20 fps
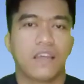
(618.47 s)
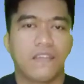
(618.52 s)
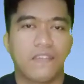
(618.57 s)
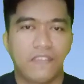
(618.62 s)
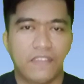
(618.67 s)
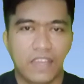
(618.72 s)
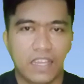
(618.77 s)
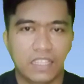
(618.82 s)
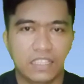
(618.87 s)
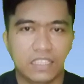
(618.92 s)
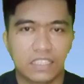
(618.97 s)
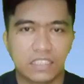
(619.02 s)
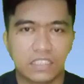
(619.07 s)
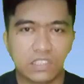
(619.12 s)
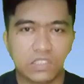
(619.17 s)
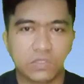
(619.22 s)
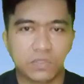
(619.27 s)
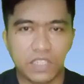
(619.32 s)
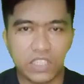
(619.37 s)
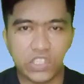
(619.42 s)
That
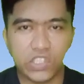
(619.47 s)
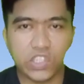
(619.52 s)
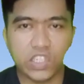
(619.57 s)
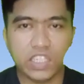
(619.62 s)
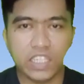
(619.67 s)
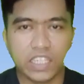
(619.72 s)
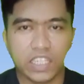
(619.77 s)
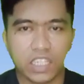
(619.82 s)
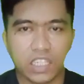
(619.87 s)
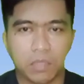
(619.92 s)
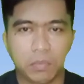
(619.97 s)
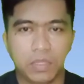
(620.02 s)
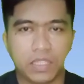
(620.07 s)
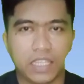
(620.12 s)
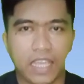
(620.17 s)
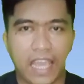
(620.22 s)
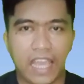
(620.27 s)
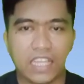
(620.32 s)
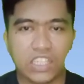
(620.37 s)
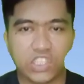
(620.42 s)
is rational economic
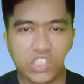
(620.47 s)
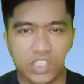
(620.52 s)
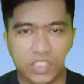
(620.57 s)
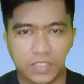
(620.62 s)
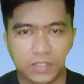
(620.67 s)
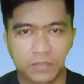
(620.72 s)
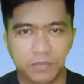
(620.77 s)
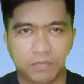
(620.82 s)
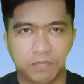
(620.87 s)
action.